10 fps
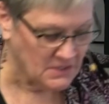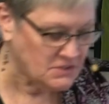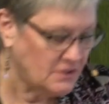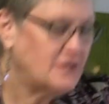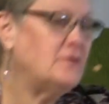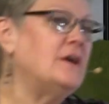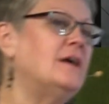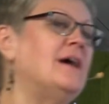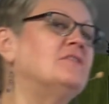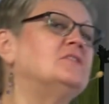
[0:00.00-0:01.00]
So here we are
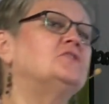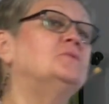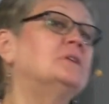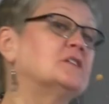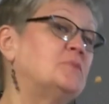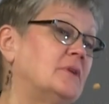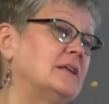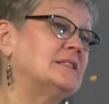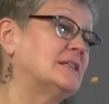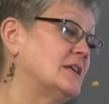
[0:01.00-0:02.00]
having this human
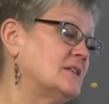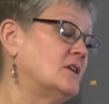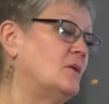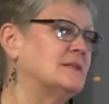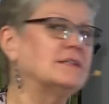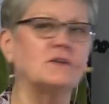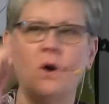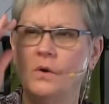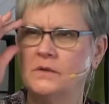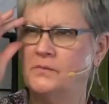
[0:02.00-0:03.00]
experience that doesn't always look
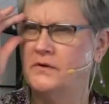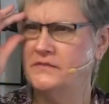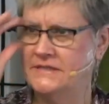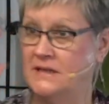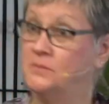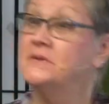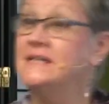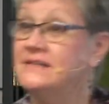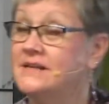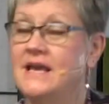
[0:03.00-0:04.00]
whole and perfect and complete.